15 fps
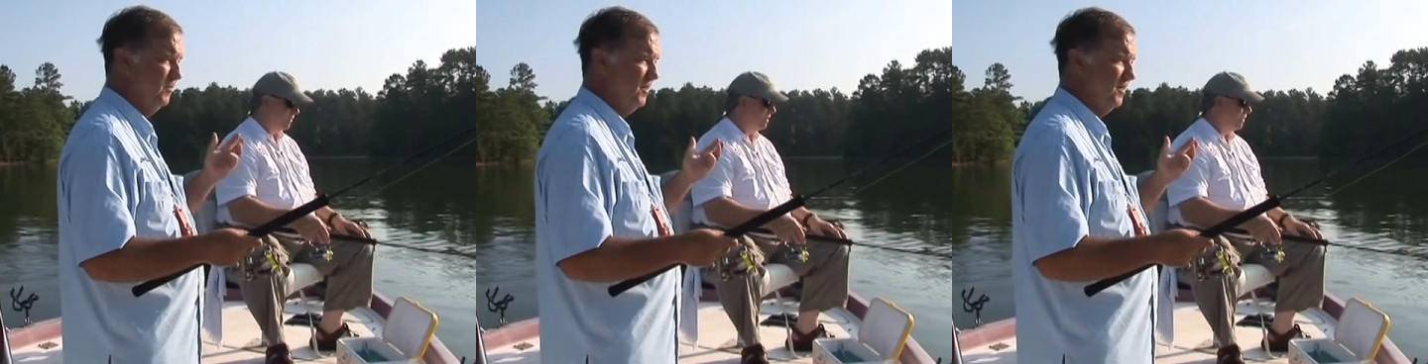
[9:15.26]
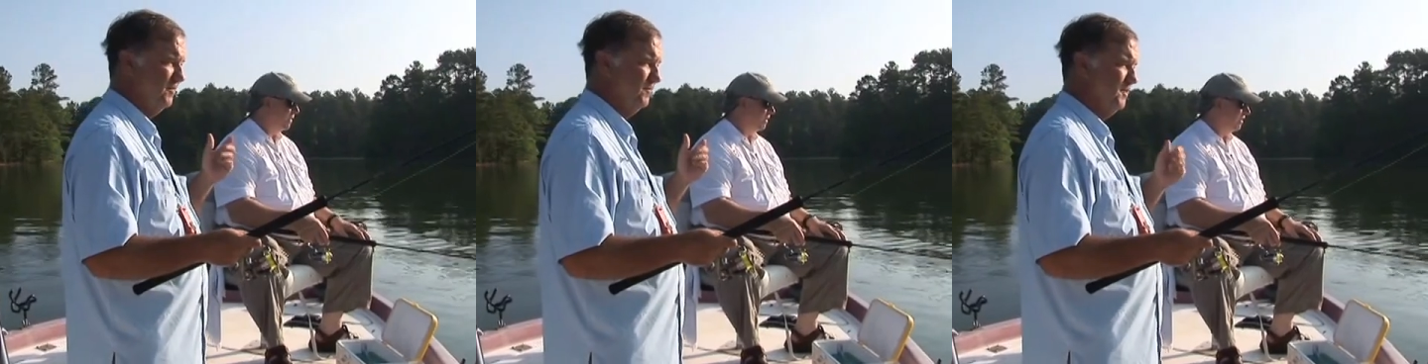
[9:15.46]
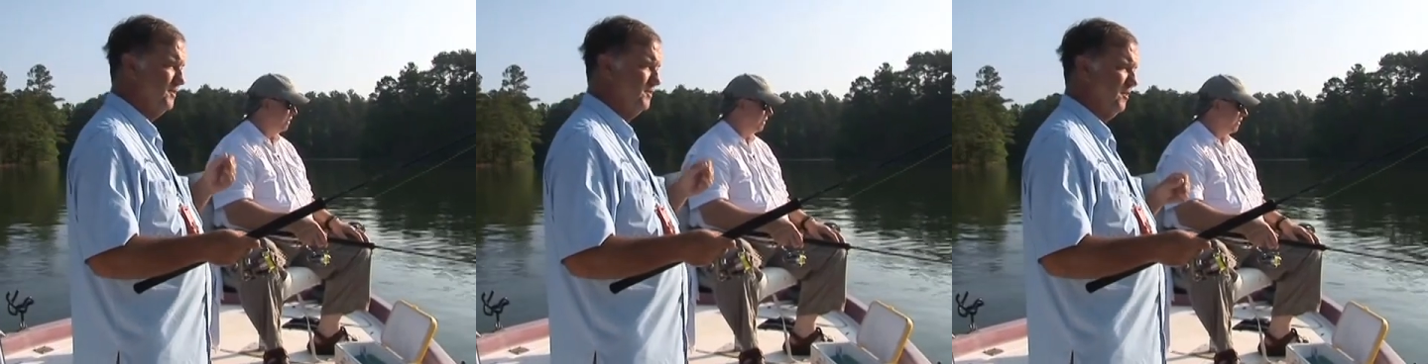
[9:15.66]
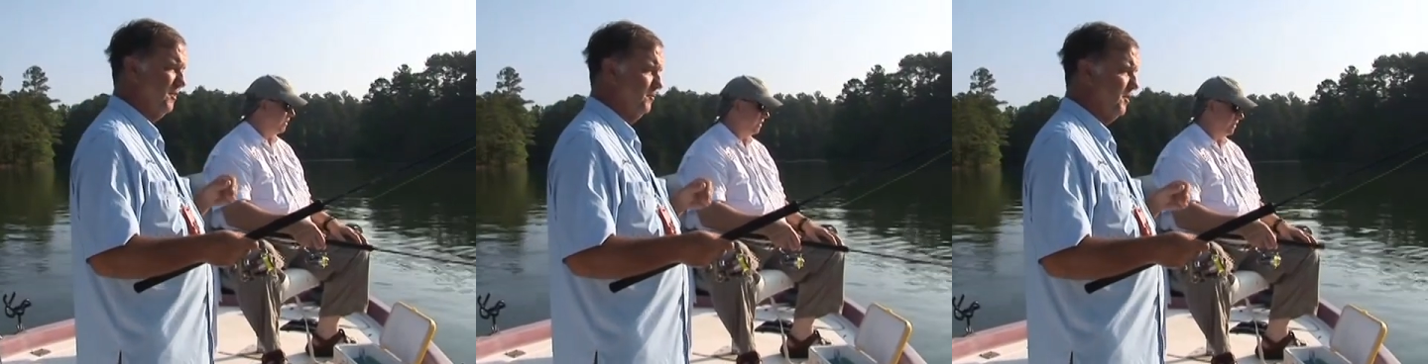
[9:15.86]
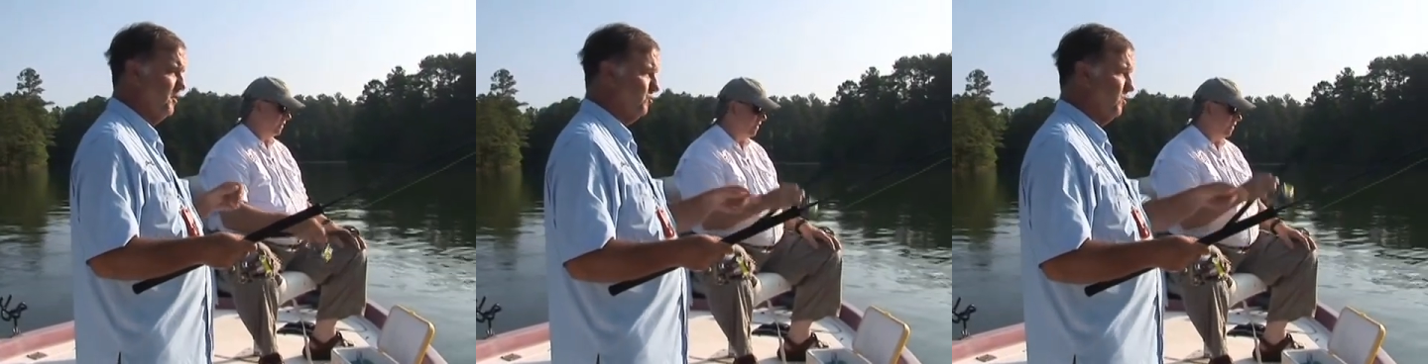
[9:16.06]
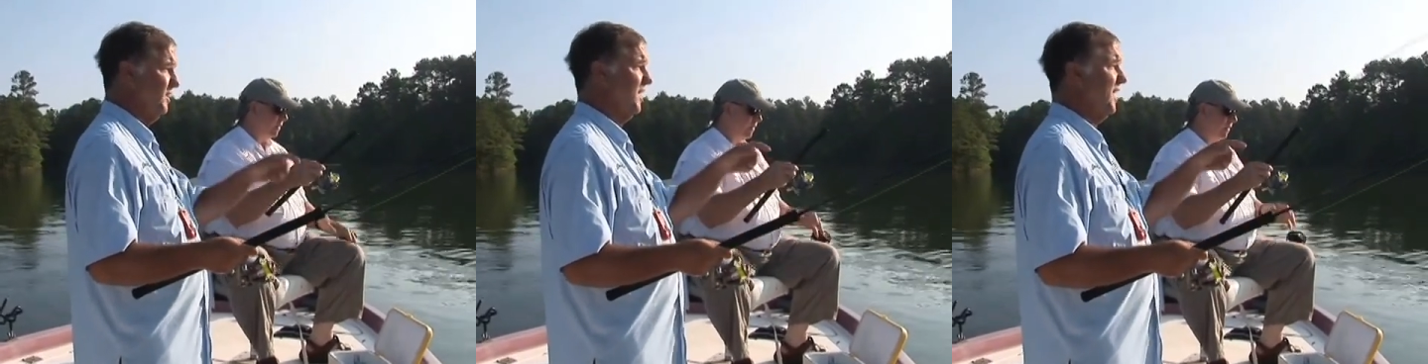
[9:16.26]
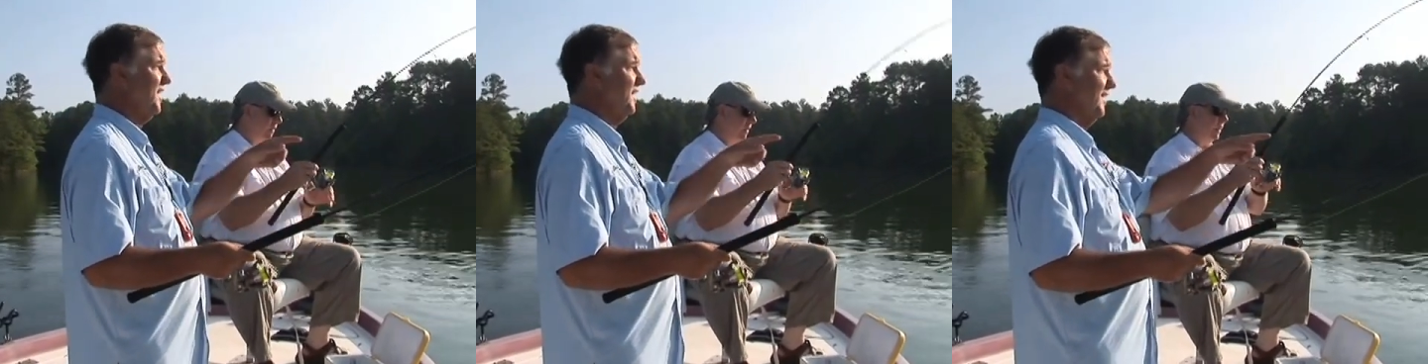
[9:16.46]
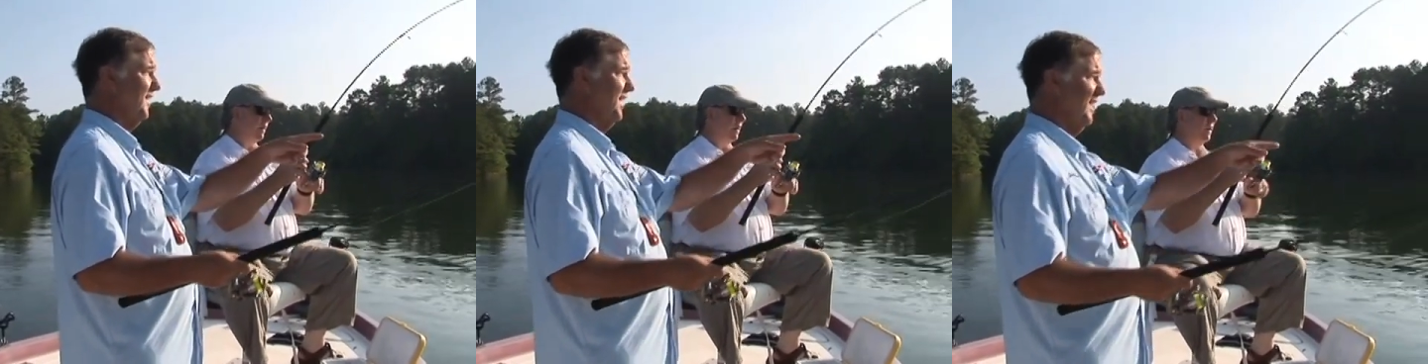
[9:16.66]
well, the fish aren't. There's one,
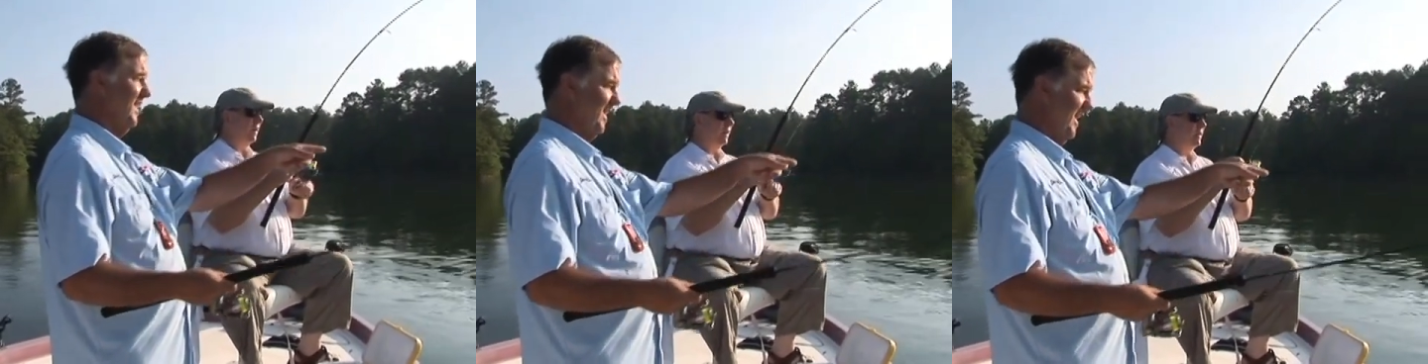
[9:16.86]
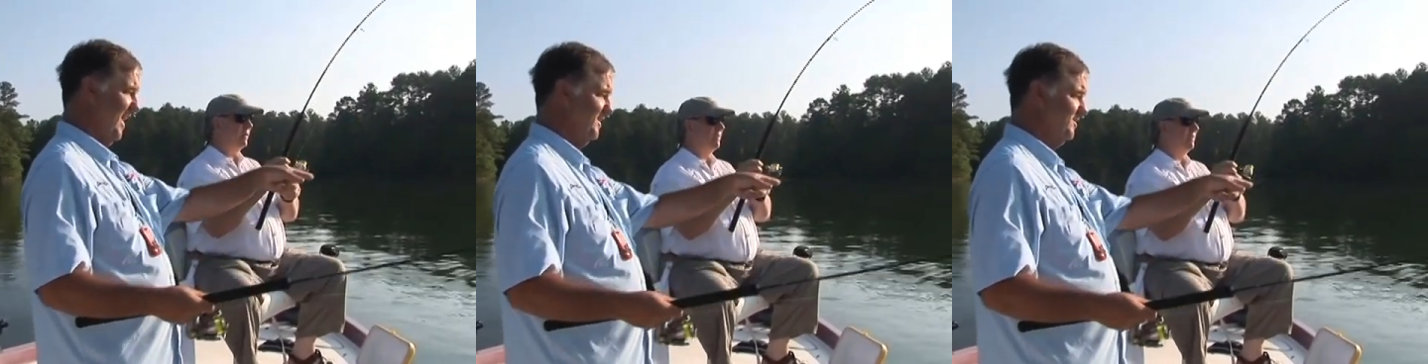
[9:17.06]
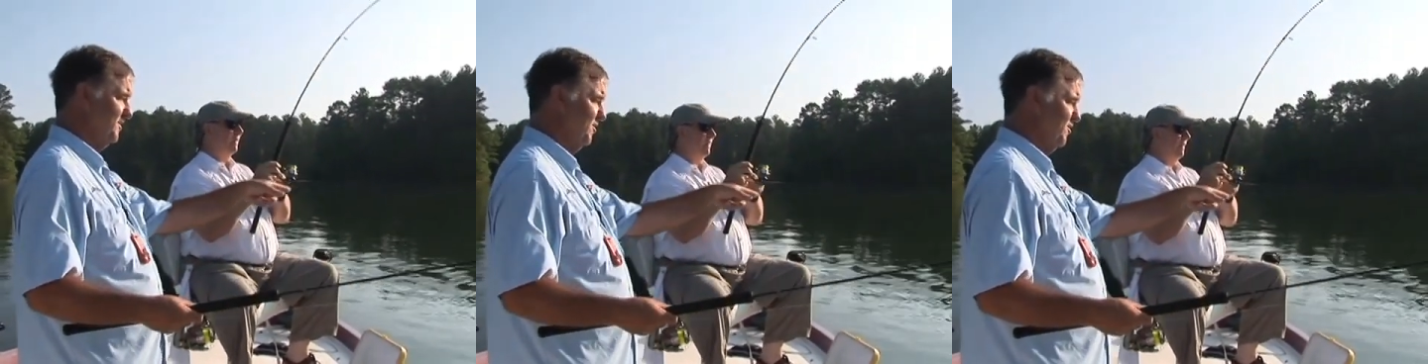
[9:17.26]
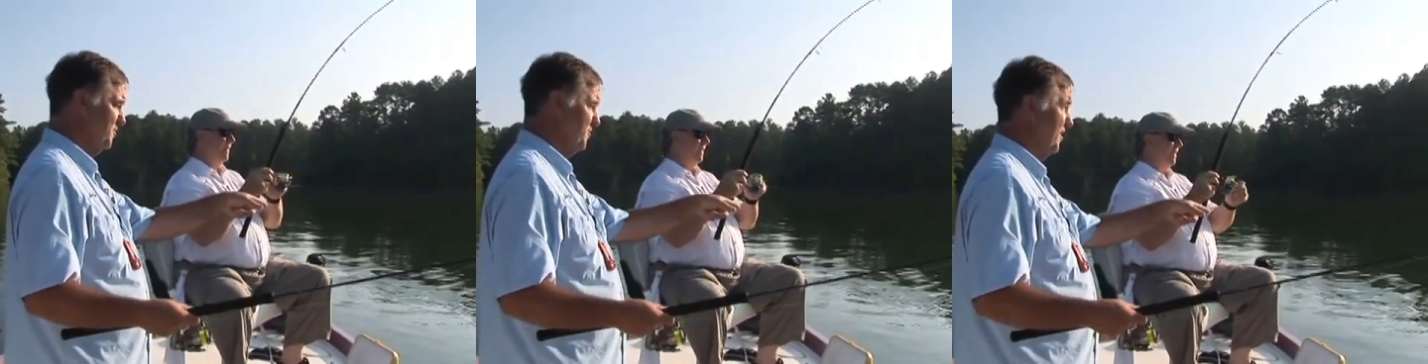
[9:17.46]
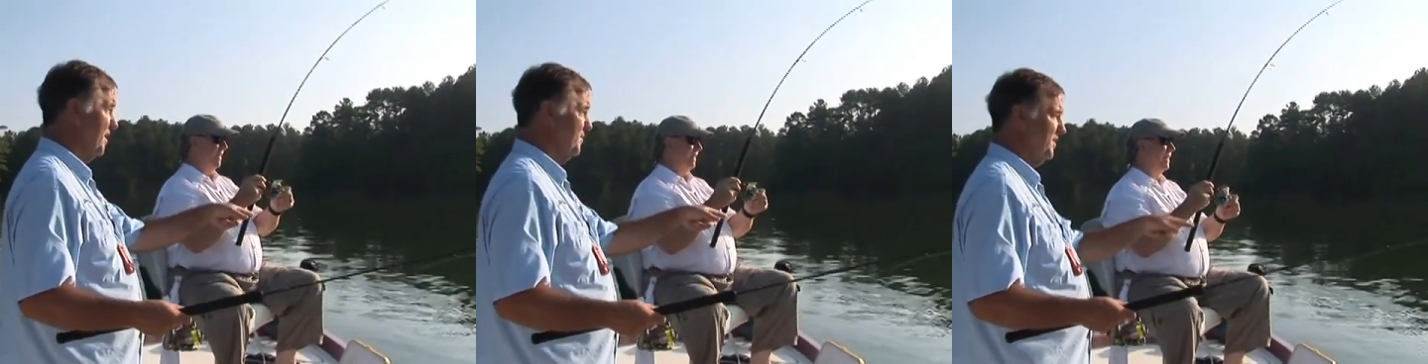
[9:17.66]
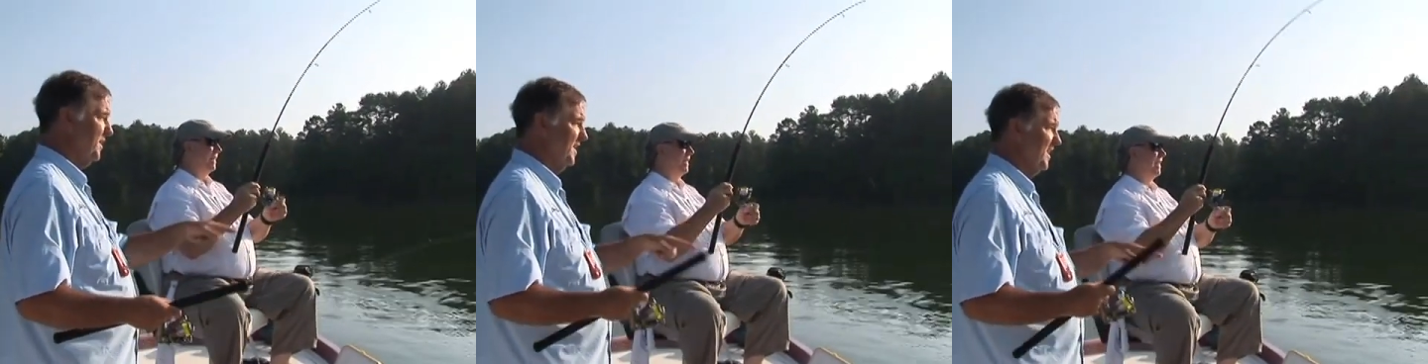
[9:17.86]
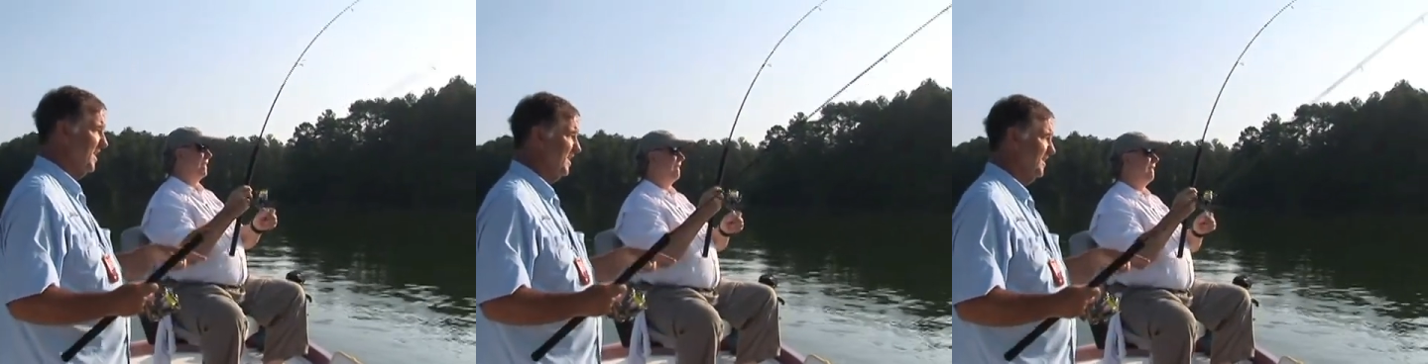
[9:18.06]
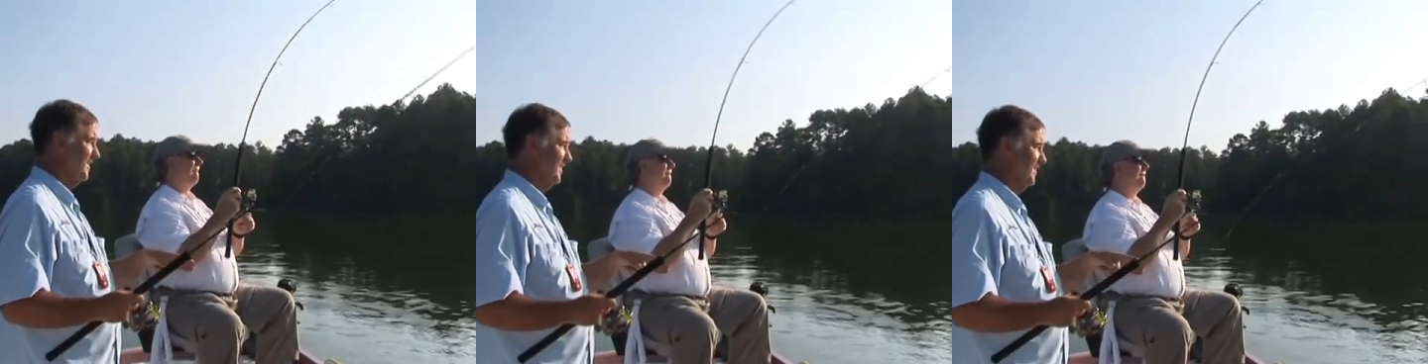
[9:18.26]
Doc. There it is. I saw him grab your
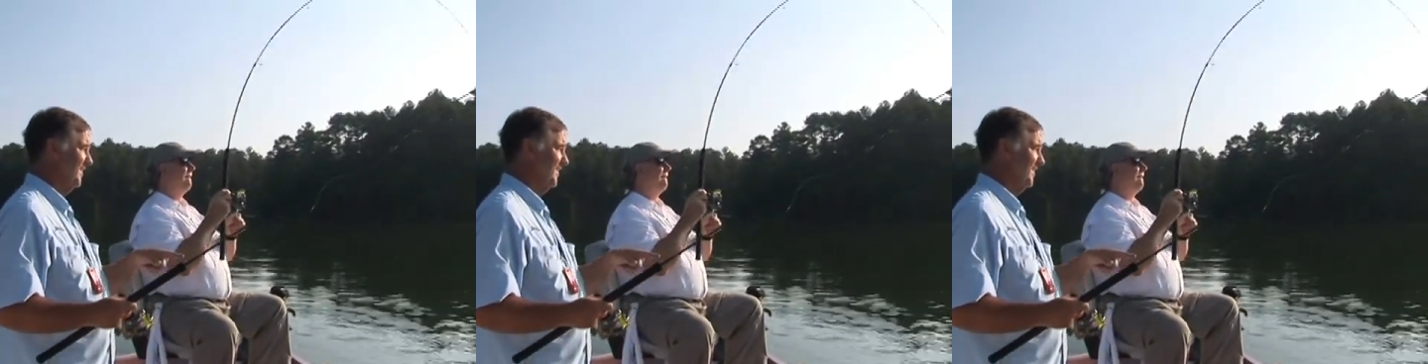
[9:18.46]
line.